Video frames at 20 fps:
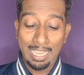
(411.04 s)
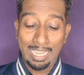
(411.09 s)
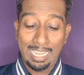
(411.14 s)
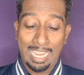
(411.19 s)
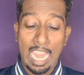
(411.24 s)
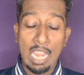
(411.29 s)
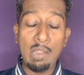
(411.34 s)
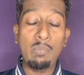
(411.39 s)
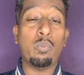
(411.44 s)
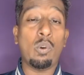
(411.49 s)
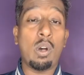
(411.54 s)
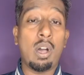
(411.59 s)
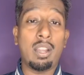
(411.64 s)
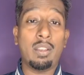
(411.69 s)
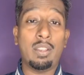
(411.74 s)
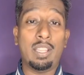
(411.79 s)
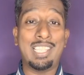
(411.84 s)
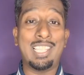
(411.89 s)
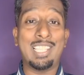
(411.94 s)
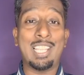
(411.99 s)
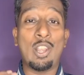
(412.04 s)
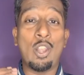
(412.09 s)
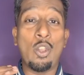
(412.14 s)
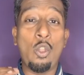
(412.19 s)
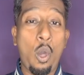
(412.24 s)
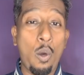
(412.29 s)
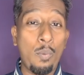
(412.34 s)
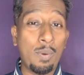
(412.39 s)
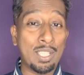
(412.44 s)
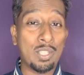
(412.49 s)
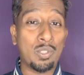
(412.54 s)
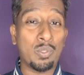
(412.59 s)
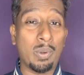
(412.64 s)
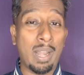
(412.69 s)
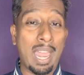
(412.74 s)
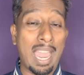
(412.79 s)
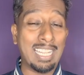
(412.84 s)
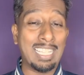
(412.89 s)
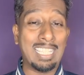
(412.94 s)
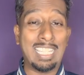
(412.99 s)
Cape Verde is the lowest
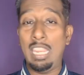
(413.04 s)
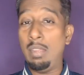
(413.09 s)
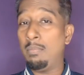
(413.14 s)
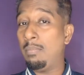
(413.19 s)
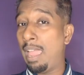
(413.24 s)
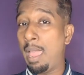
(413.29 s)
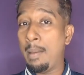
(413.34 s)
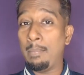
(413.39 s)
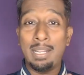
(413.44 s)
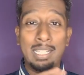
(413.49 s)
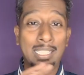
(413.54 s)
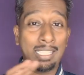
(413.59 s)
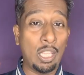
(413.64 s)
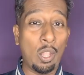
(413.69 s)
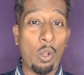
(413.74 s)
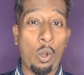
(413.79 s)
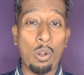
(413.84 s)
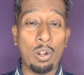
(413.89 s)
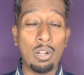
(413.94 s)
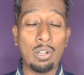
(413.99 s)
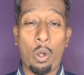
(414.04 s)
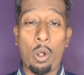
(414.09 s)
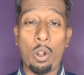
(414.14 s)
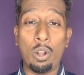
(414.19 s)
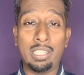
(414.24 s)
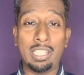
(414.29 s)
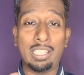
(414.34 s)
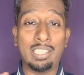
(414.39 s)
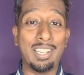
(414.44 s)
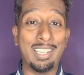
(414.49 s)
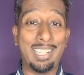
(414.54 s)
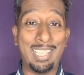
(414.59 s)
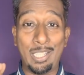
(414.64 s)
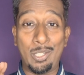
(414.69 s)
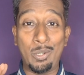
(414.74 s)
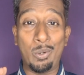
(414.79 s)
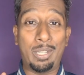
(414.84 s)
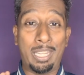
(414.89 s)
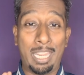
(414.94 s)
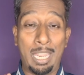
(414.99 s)
ranked team among all the
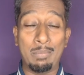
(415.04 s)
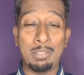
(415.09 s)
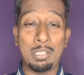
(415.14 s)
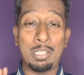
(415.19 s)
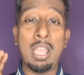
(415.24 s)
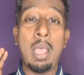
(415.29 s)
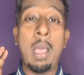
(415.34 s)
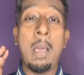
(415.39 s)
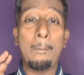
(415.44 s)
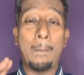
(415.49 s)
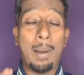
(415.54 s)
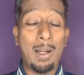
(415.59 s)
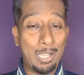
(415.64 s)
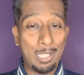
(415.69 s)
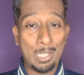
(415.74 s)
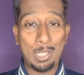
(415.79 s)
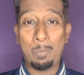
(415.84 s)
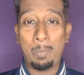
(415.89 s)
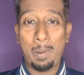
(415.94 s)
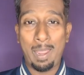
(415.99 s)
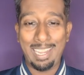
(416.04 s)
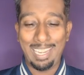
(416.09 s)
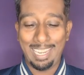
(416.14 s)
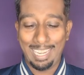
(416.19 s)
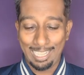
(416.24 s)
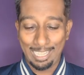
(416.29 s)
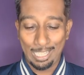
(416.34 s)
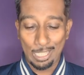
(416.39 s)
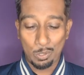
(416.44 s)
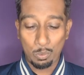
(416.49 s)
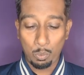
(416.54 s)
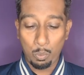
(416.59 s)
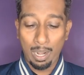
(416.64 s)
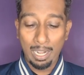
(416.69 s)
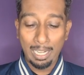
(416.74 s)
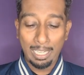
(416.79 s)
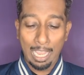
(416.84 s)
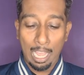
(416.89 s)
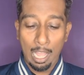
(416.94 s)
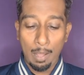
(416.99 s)
32 teams participating in this
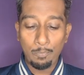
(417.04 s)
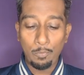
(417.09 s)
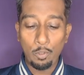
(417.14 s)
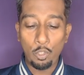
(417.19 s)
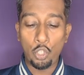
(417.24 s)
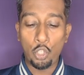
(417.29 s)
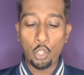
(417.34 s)
World Cup.